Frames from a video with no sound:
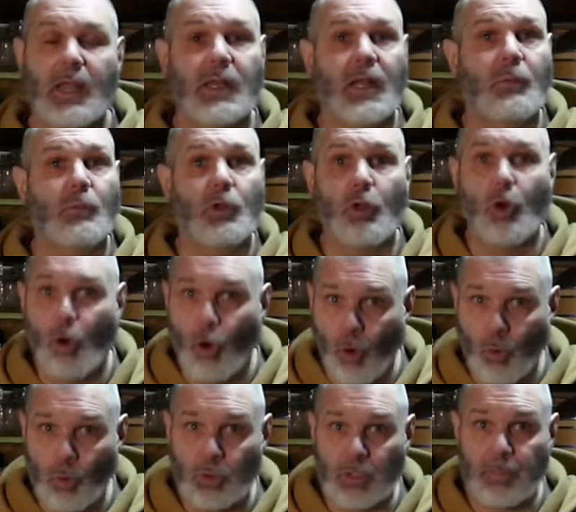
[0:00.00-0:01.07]
And I will
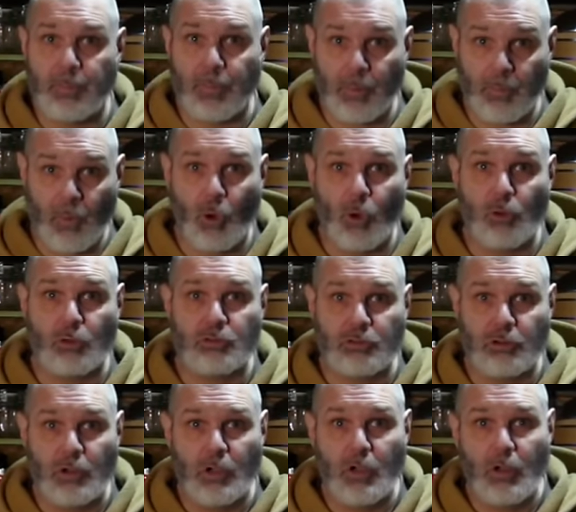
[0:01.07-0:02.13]
only promote
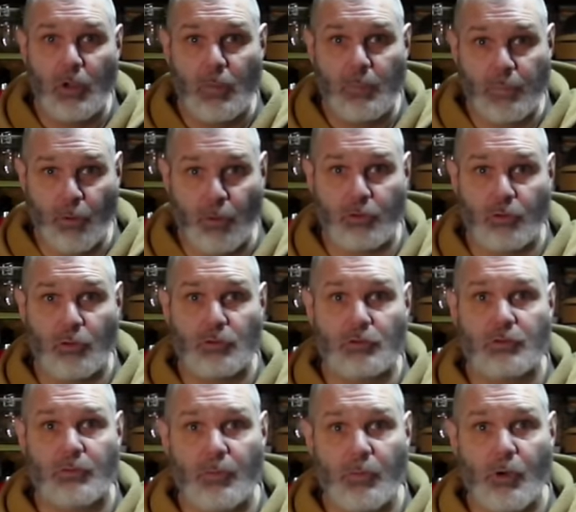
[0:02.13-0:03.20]
products
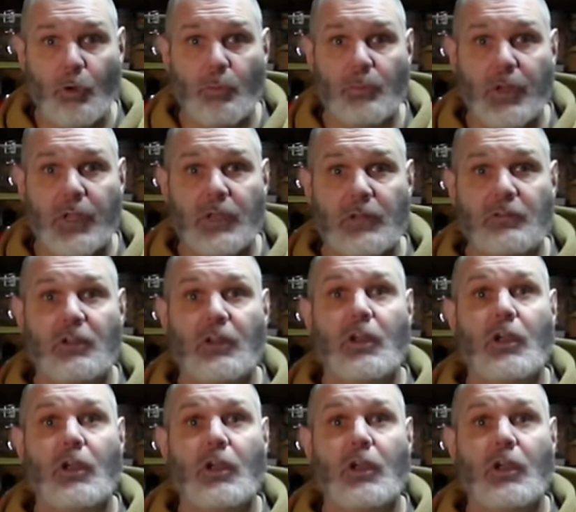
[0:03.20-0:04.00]
from companies